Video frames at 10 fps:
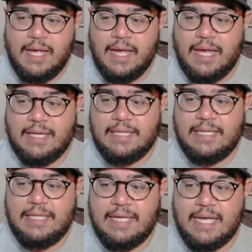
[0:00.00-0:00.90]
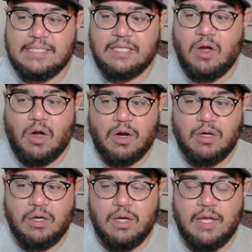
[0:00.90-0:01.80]
and he has a
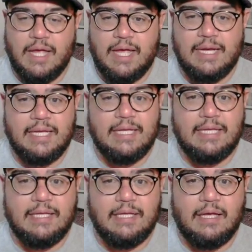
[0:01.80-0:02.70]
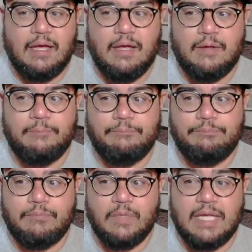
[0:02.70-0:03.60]
car, and he
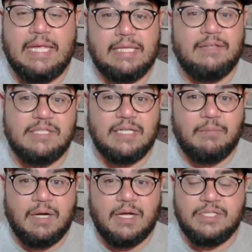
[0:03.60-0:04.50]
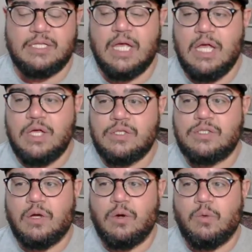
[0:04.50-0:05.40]
lives in Yamanashi,
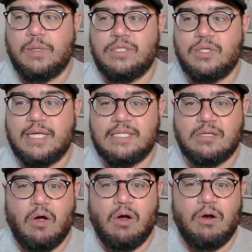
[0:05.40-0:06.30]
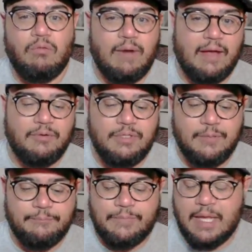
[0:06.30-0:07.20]
so we took his car around.
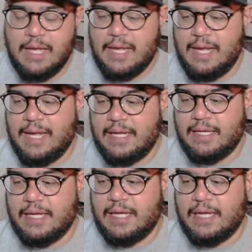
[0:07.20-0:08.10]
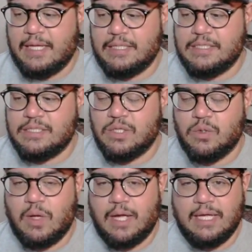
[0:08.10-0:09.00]
And
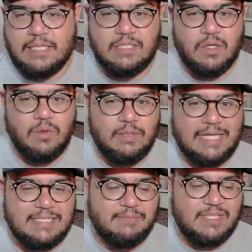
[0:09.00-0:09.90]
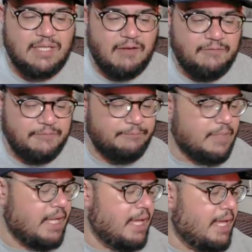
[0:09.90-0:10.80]
so I got to go and get some stuff.
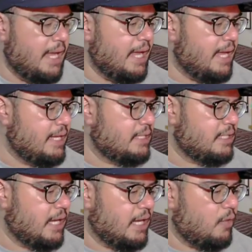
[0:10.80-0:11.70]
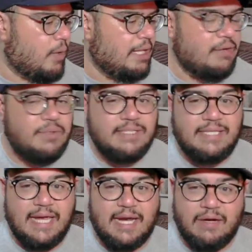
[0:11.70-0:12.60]
And while I was
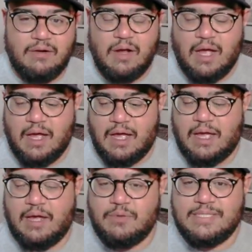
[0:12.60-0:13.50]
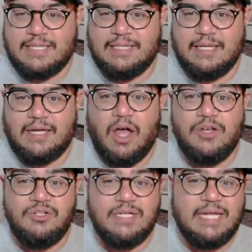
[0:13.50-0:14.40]
there, I was at the
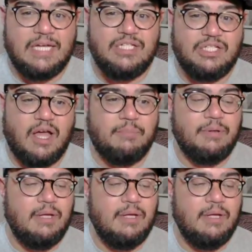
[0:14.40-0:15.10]
100 yen shop.